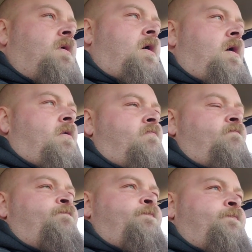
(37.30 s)
um,
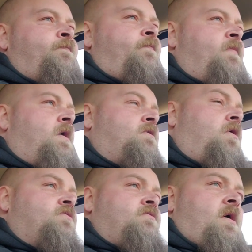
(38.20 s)
a
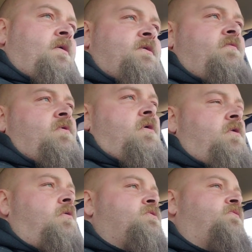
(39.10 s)
close relative or a
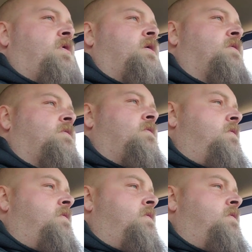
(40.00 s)
close friend.